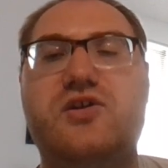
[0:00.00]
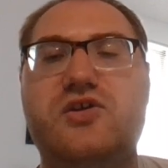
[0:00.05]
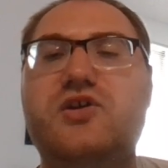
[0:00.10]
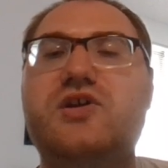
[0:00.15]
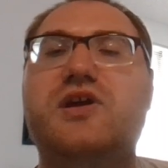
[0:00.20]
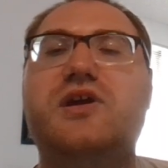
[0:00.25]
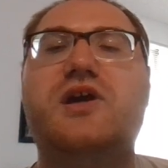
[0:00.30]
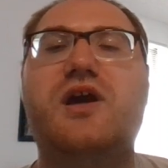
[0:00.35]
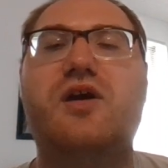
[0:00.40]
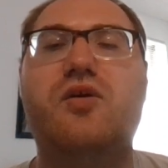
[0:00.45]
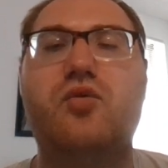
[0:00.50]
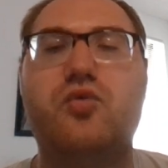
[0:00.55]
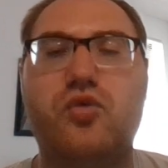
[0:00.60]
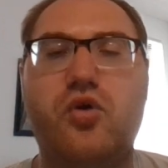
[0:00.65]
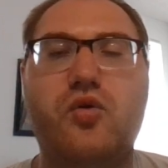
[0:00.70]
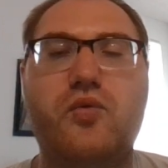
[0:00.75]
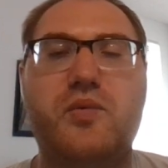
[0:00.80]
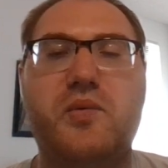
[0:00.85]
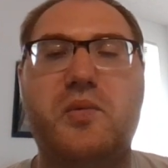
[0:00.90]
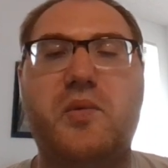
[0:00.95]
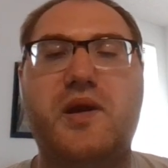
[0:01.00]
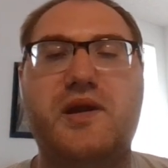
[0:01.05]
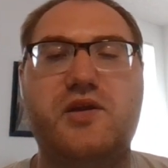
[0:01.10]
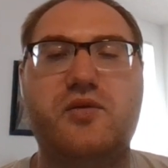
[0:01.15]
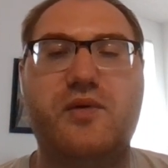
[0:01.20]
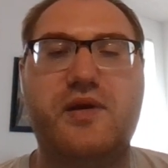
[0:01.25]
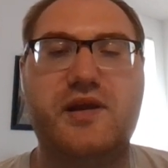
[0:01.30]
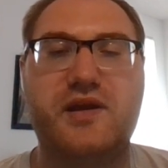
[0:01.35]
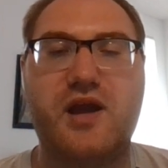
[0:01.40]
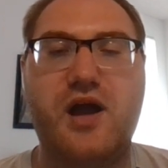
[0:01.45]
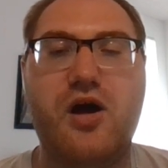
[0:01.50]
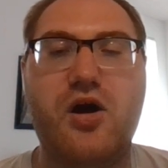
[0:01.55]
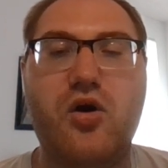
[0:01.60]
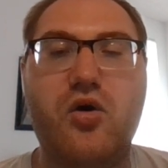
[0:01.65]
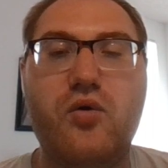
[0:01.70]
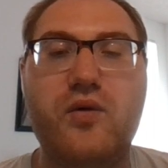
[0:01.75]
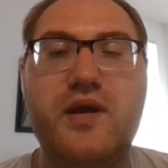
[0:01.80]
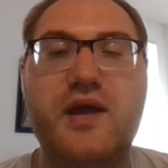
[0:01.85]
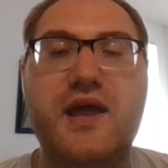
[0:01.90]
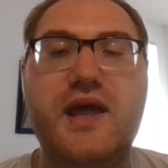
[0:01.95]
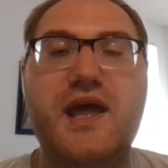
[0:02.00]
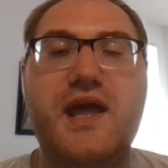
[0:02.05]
you can go where you want to go.